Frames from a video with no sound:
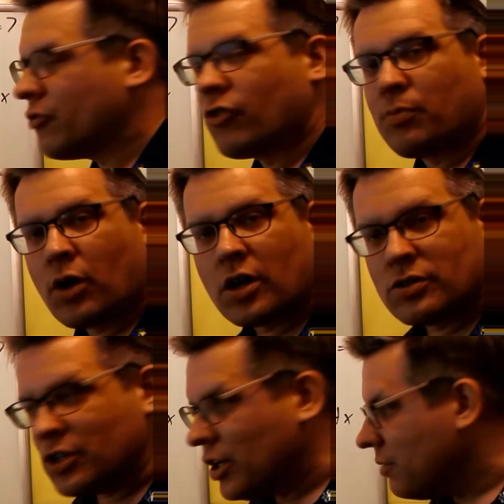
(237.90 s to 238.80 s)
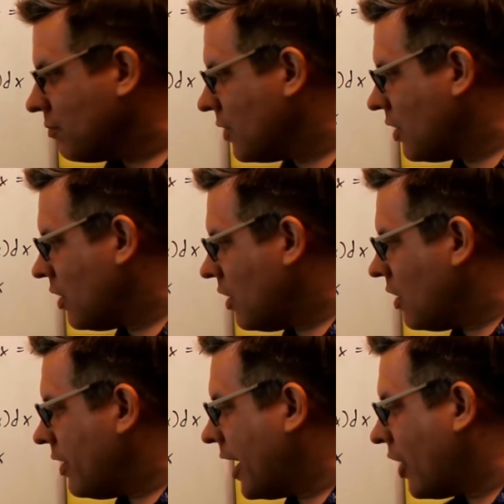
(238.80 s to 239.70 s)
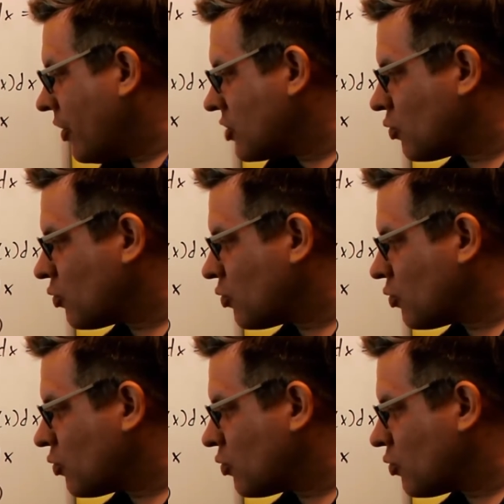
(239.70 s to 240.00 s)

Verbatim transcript: for part D. Now this